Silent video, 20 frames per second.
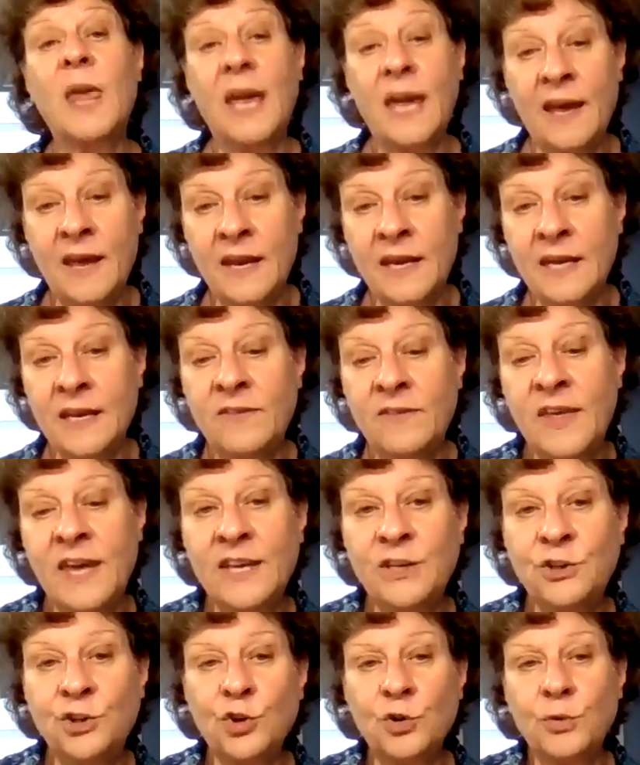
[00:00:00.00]
And
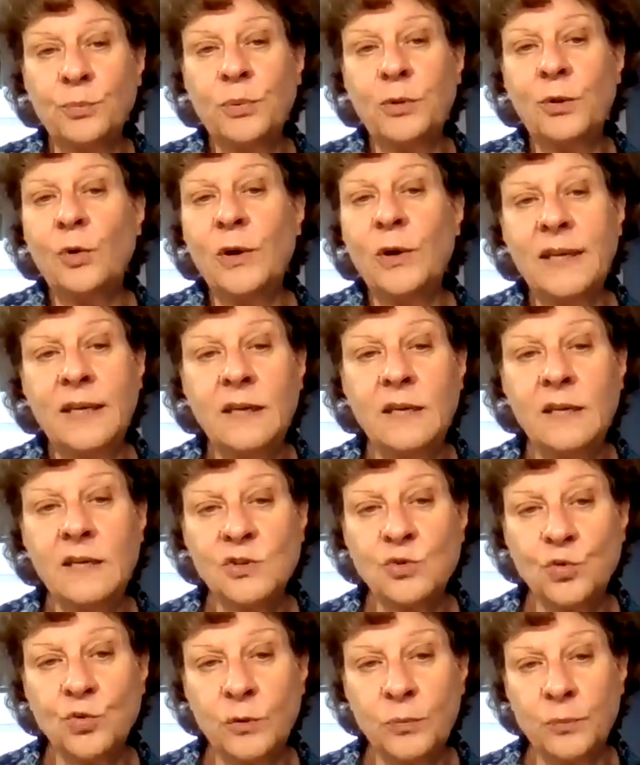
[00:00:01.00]
then your
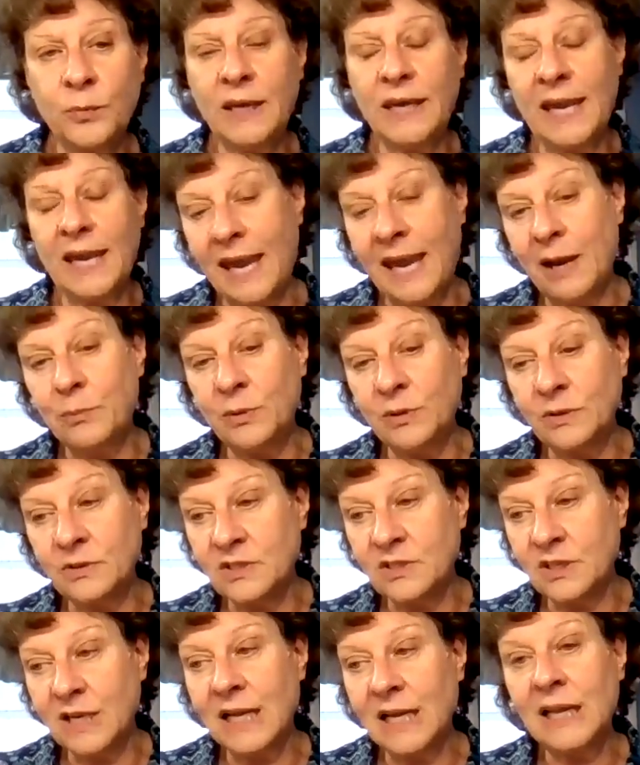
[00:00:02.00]
employees would be able to